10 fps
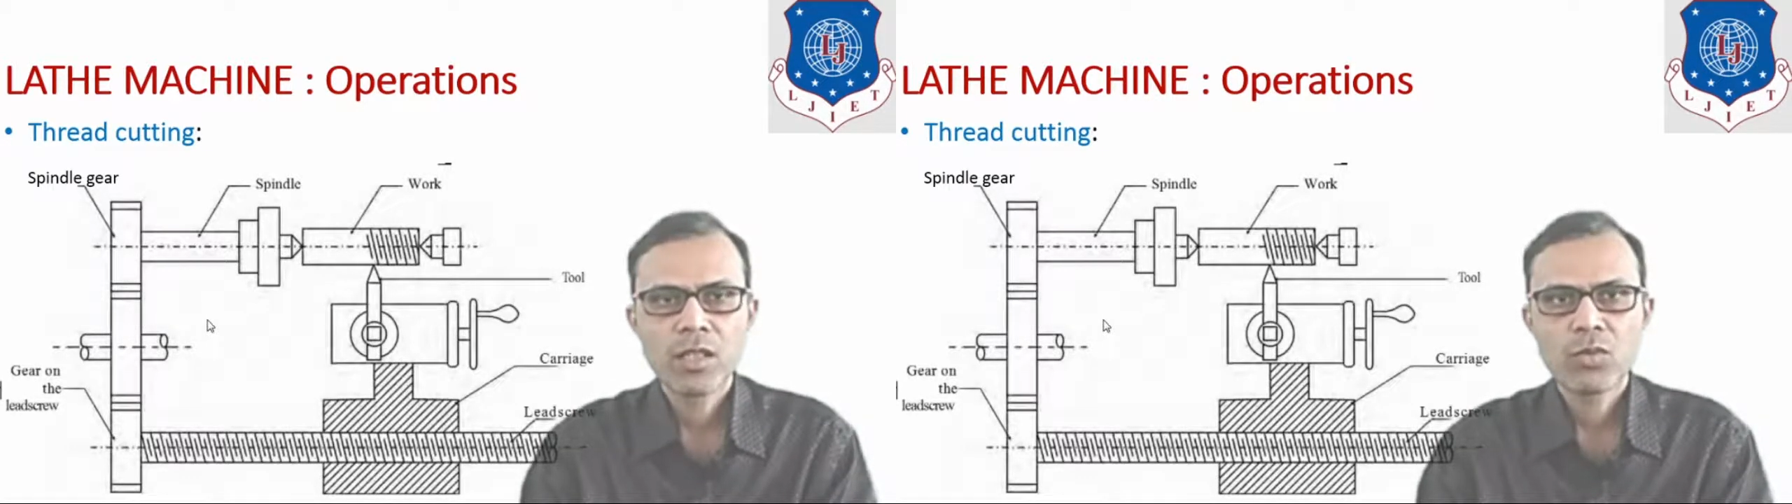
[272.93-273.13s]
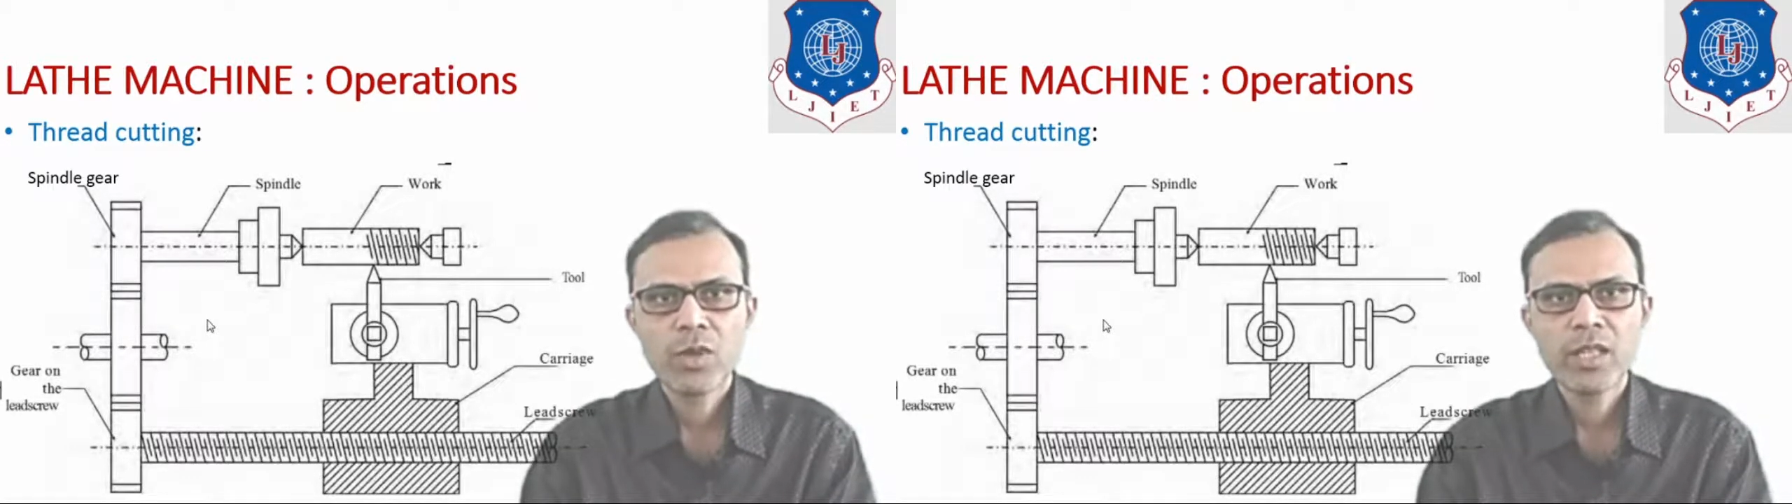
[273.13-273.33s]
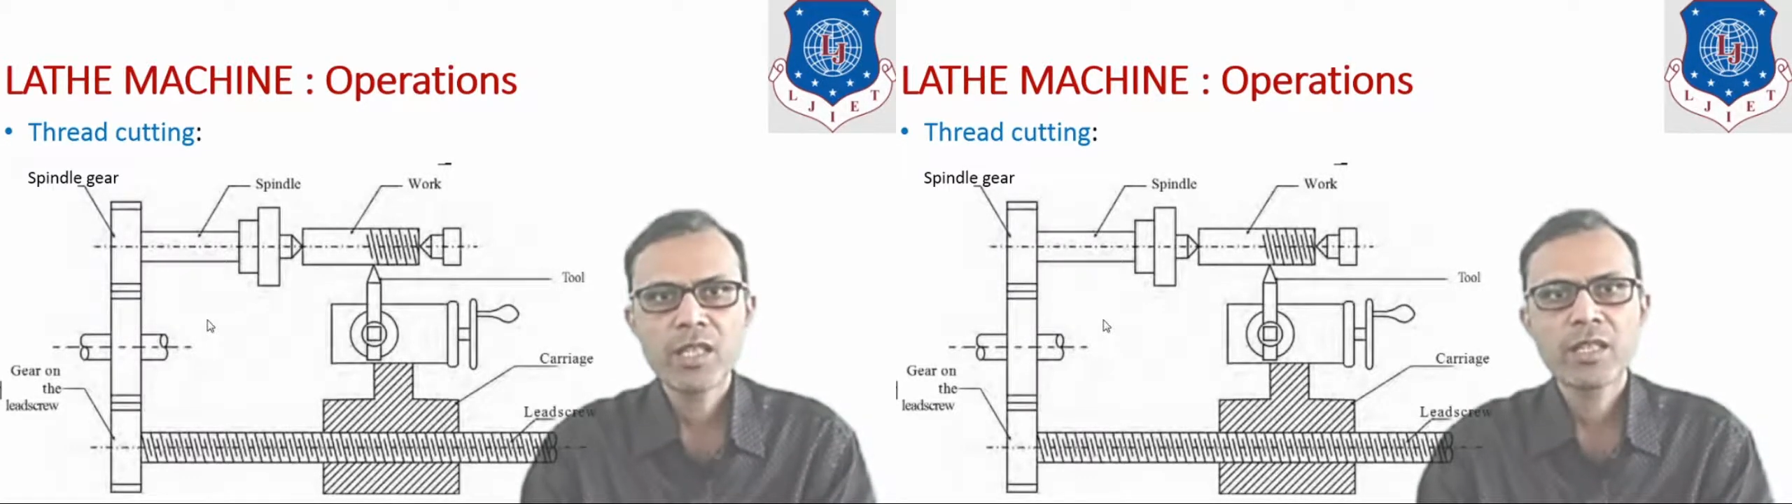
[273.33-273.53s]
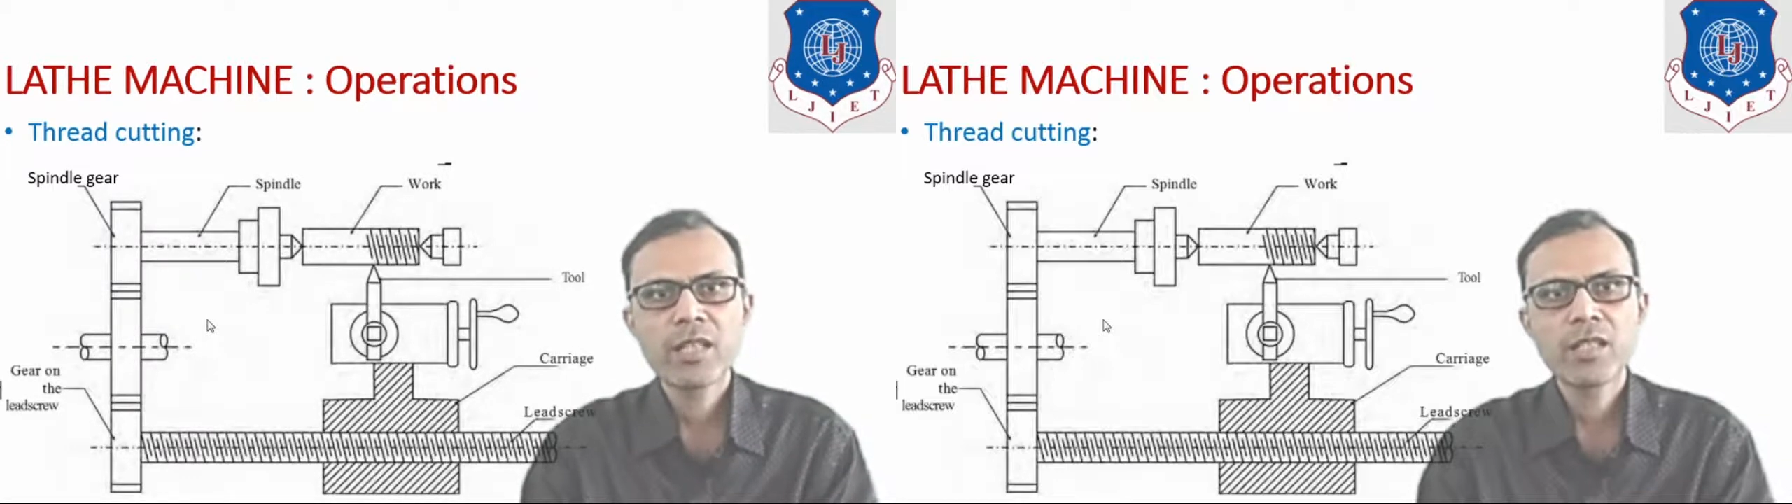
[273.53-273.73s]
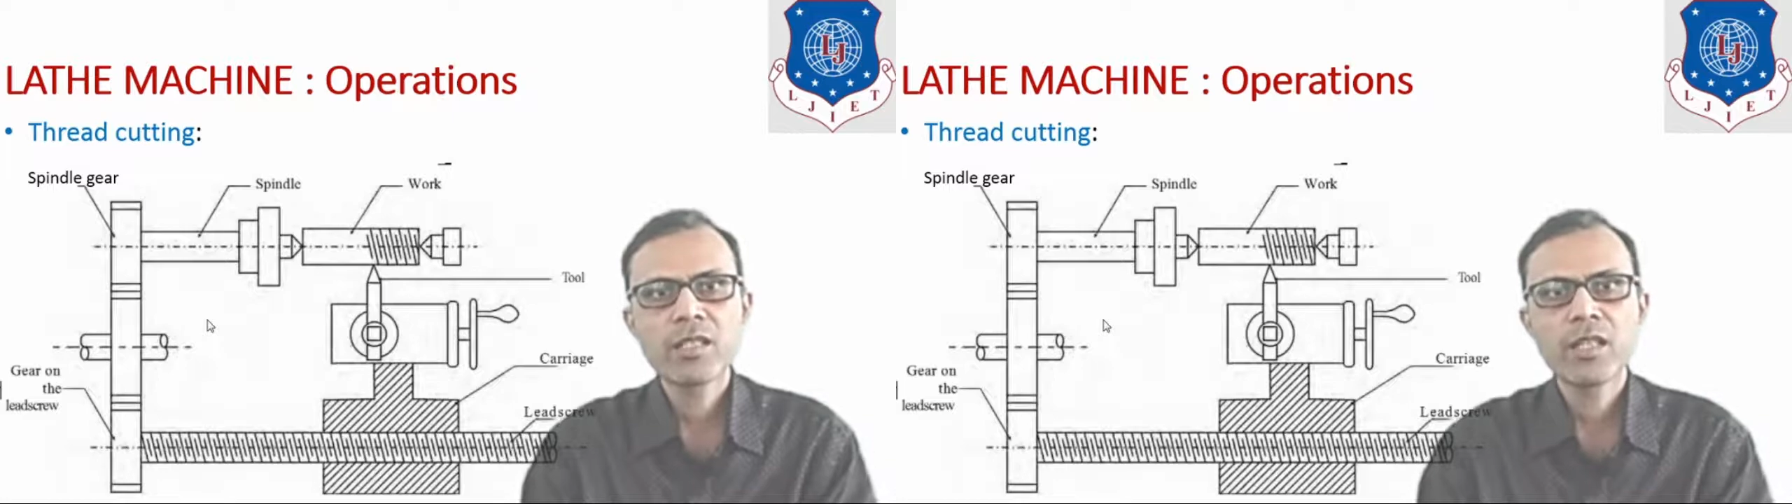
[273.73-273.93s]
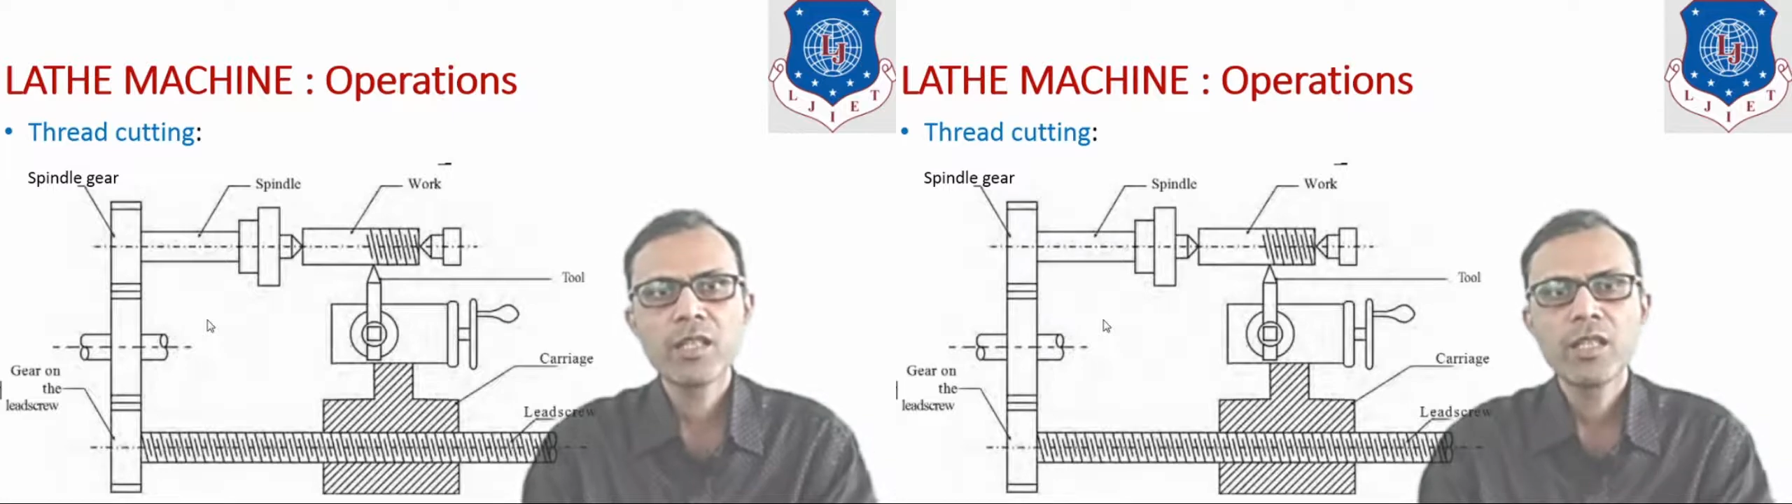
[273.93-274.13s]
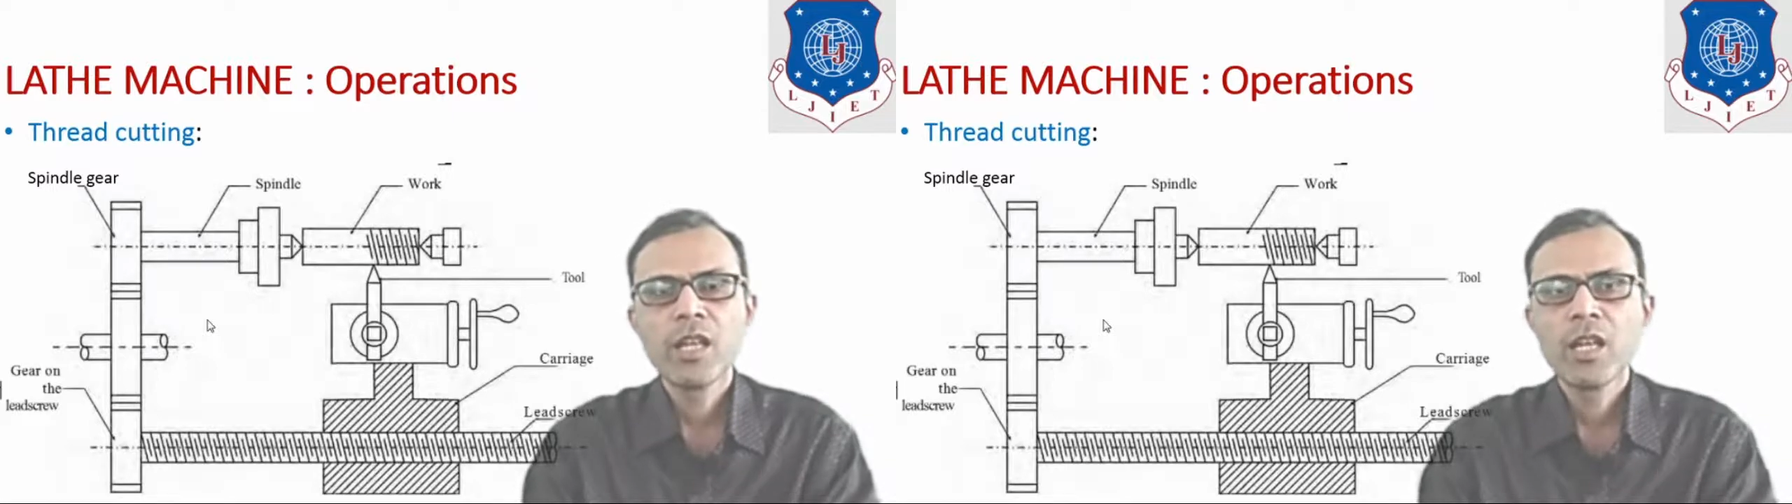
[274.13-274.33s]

So it is necessary